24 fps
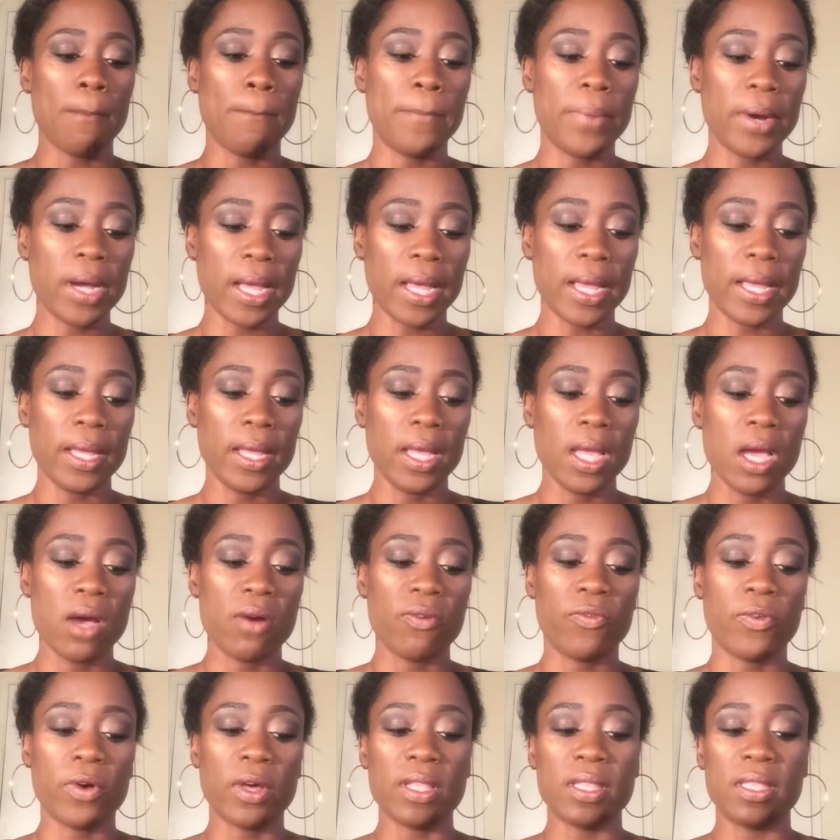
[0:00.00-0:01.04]
But
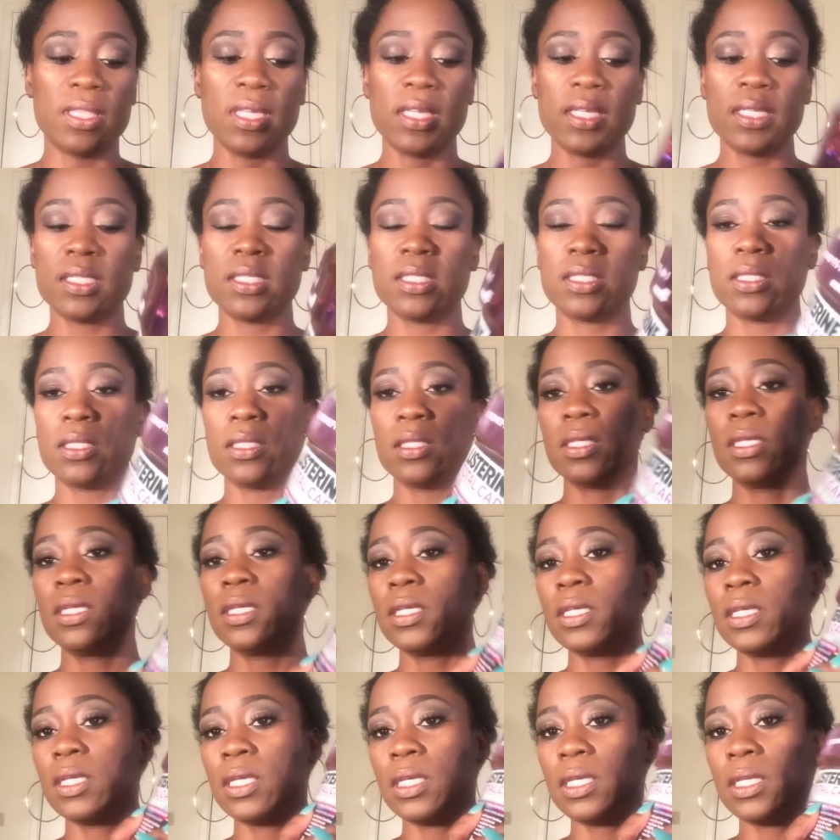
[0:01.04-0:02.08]
for this,
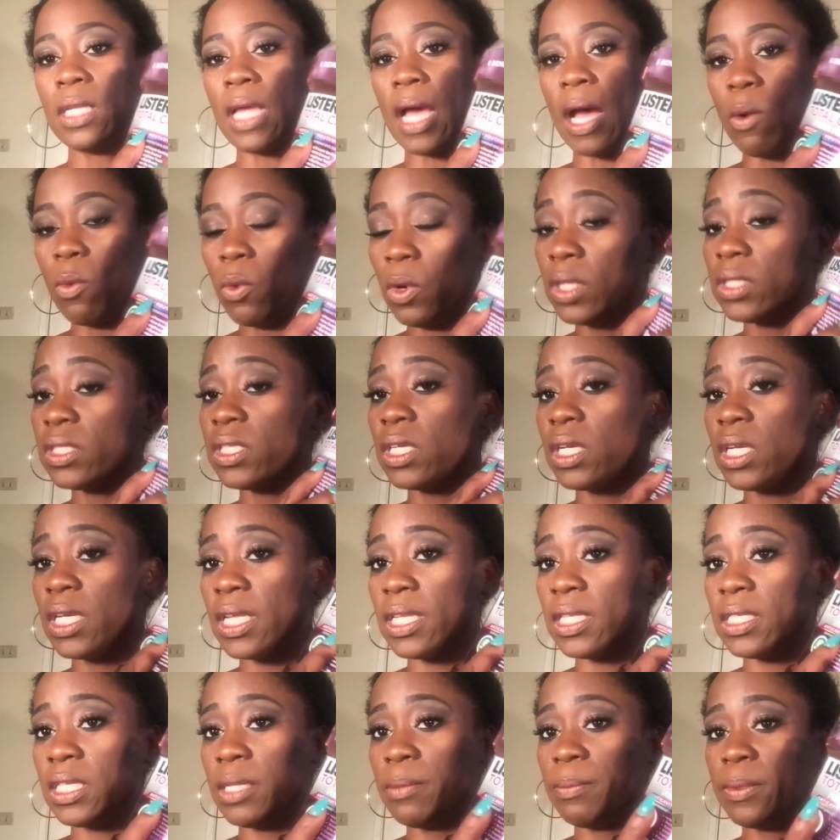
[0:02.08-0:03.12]
I want to
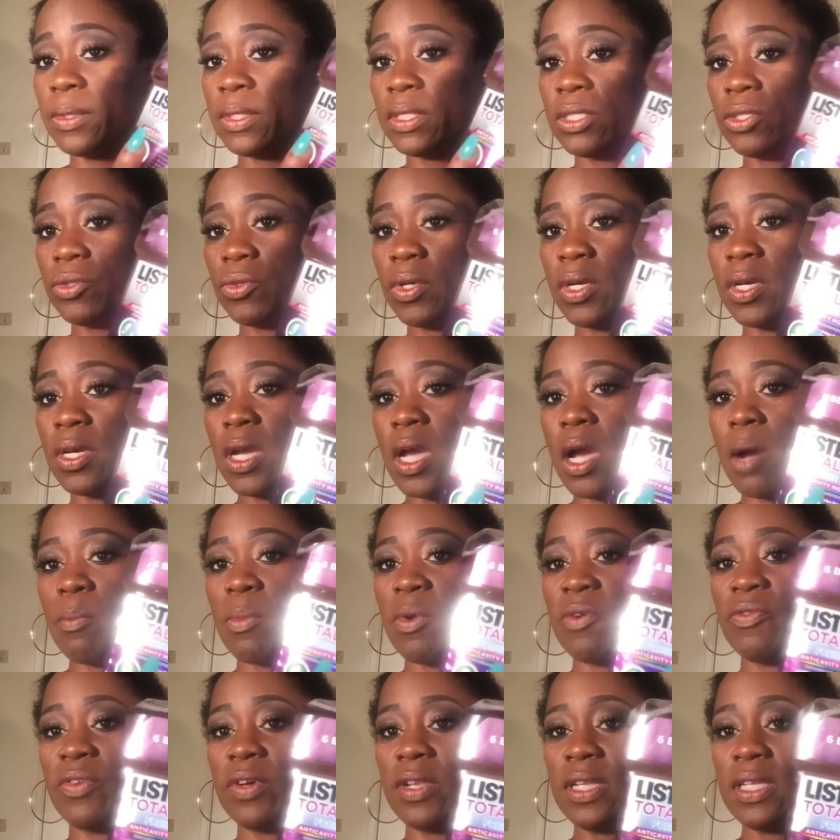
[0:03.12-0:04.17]
get deeper into it,
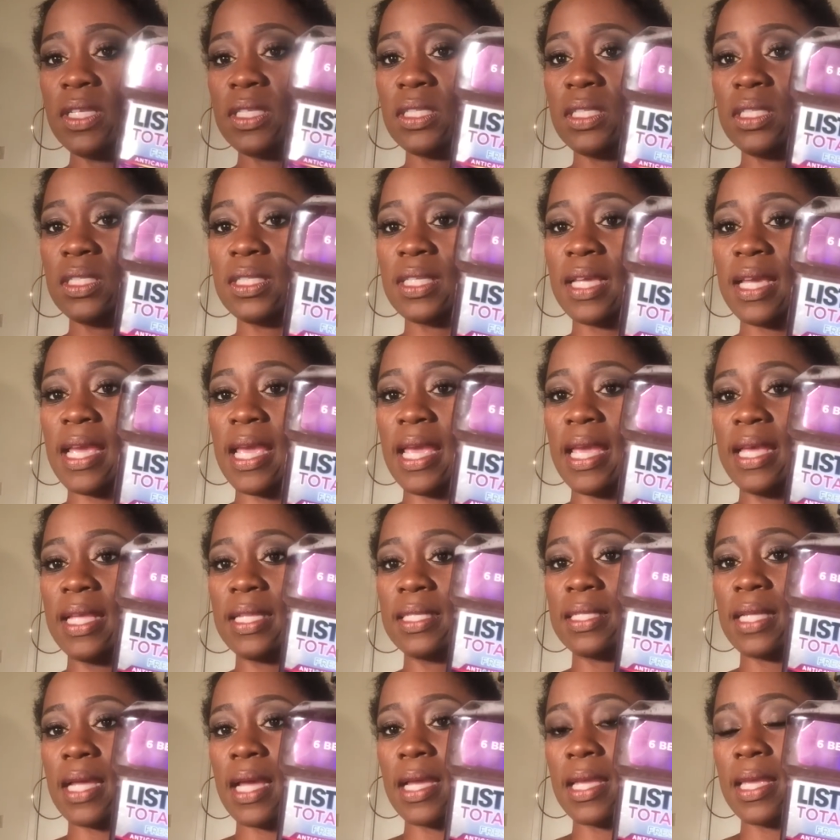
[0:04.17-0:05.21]
but for this to say
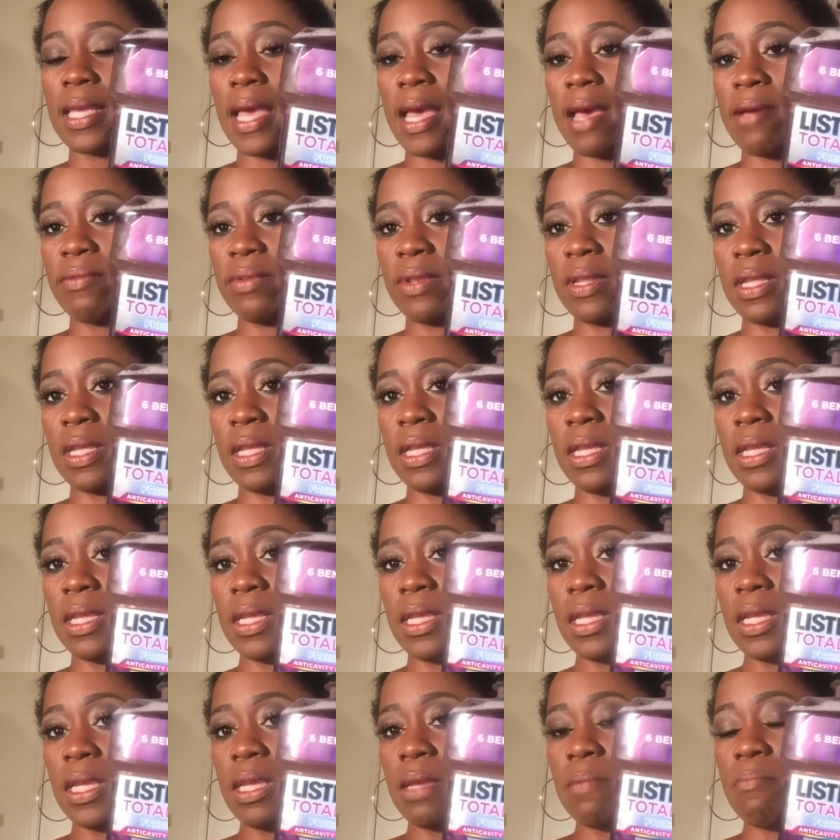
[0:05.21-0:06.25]
anti-cavity
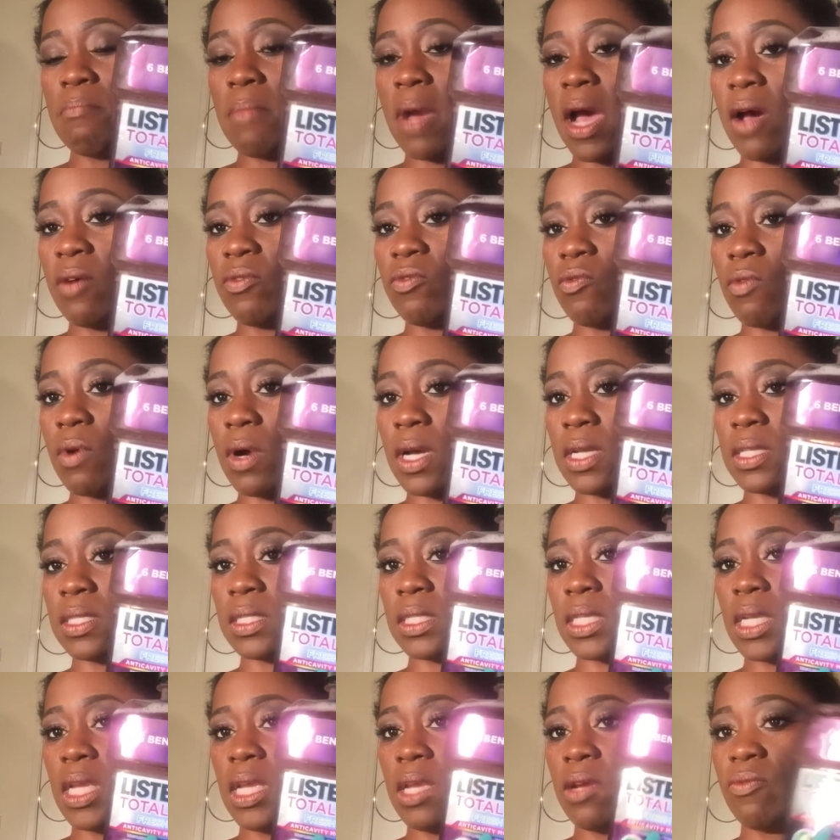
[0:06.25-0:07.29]
mouthwash,
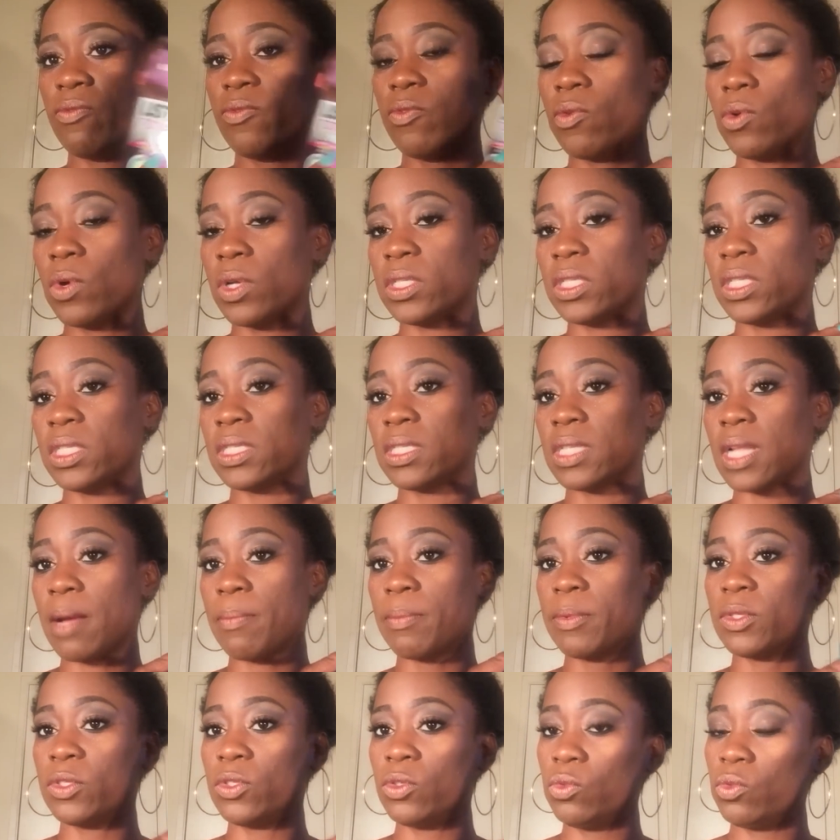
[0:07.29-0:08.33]
and for it to stop
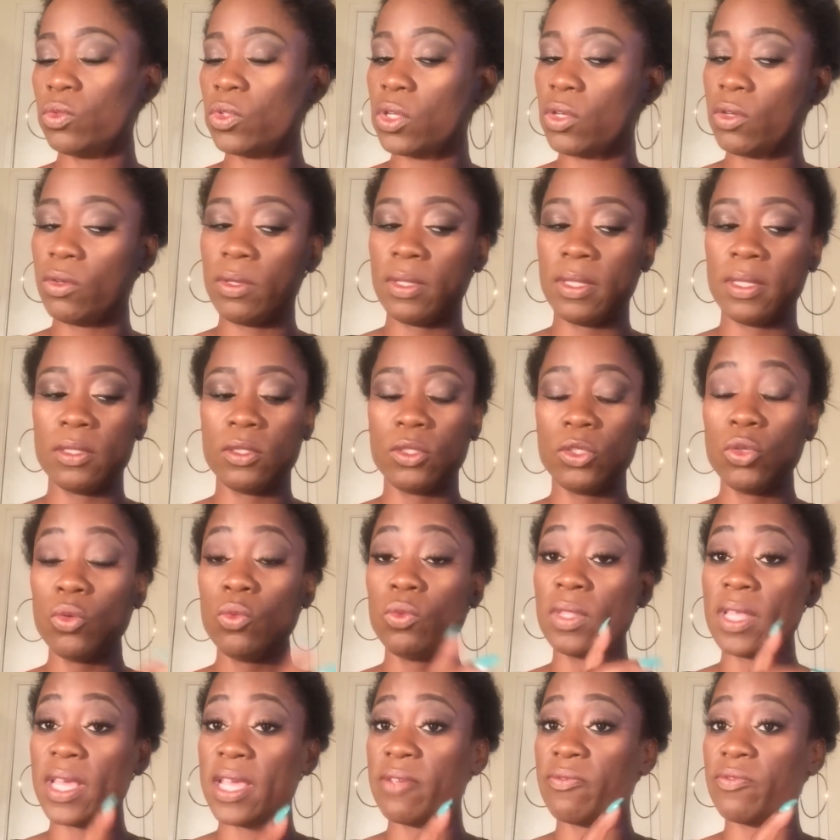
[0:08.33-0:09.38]
a
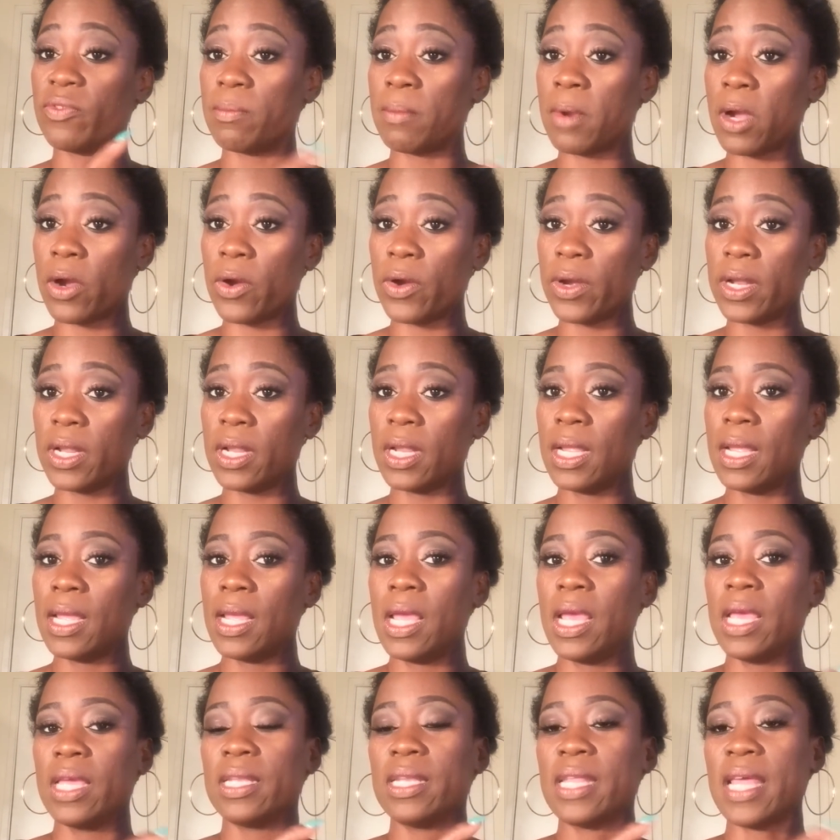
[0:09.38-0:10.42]
toothache from hurting,
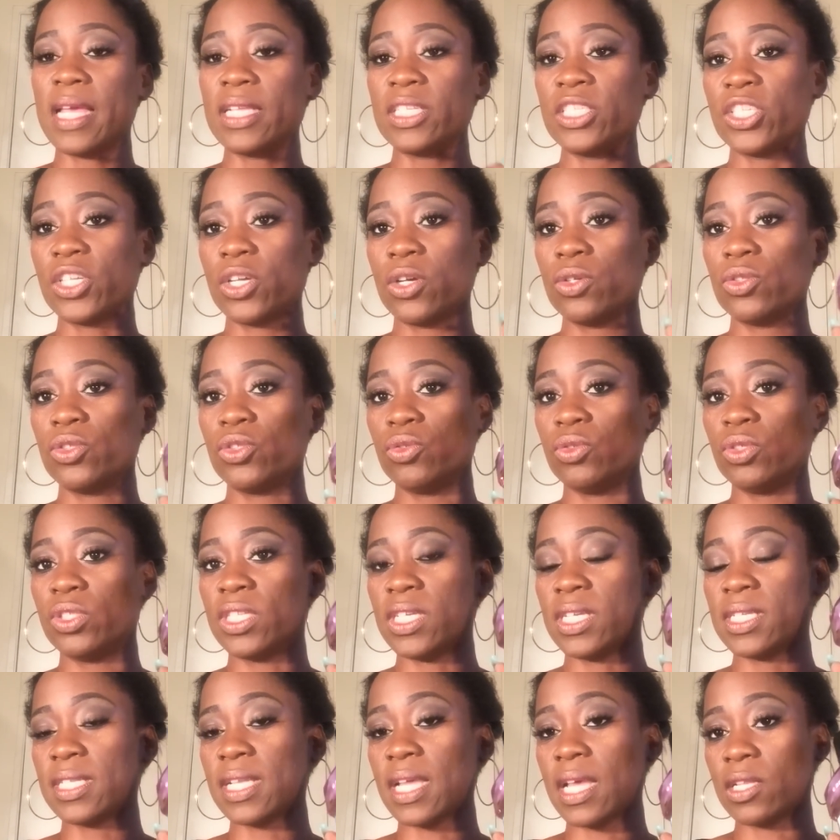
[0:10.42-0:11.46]
that shows you
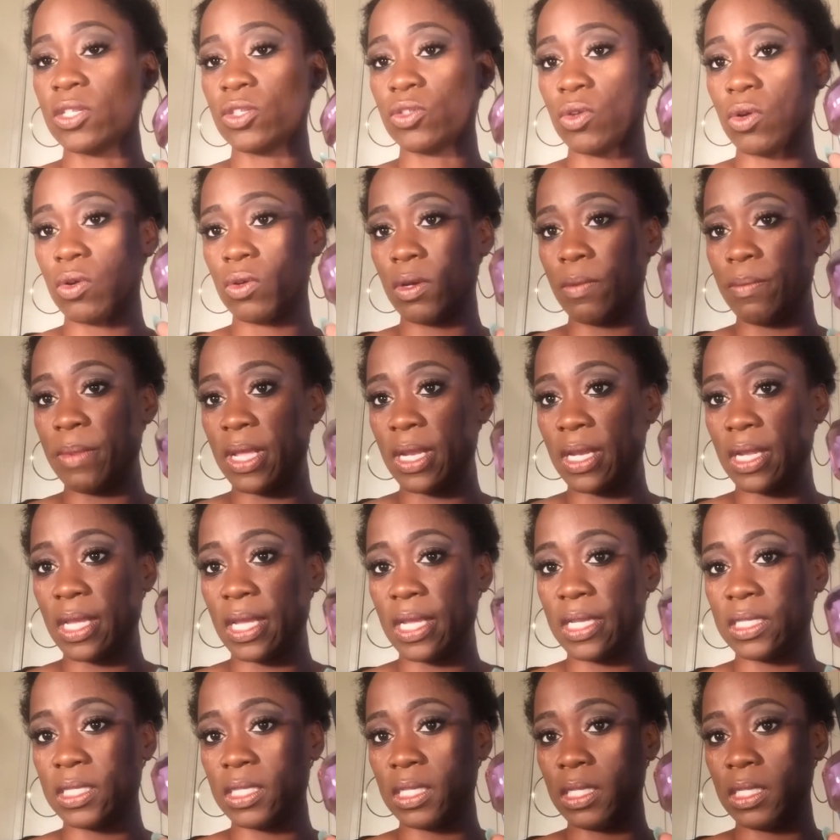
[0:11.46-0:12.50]
just how strong the
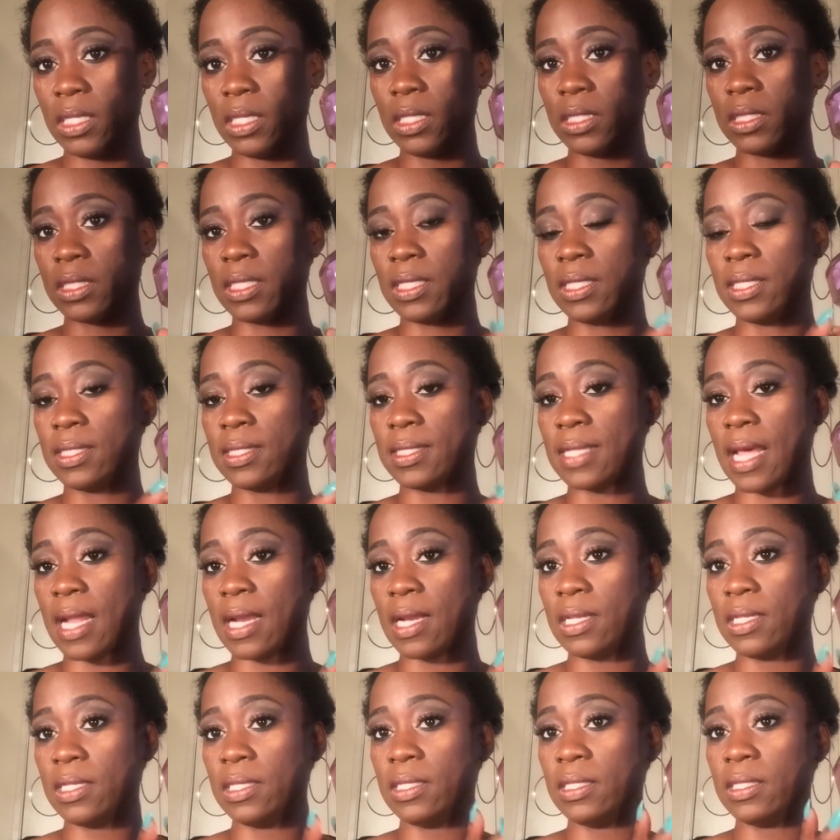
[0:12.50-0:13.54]
medication is inside
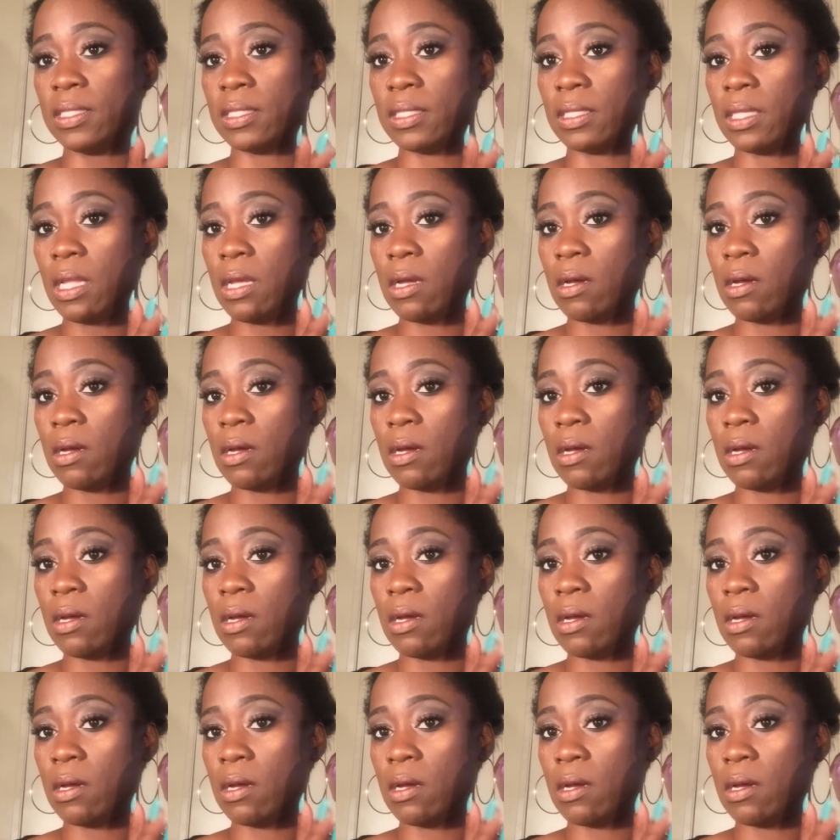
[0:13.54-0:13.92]
of these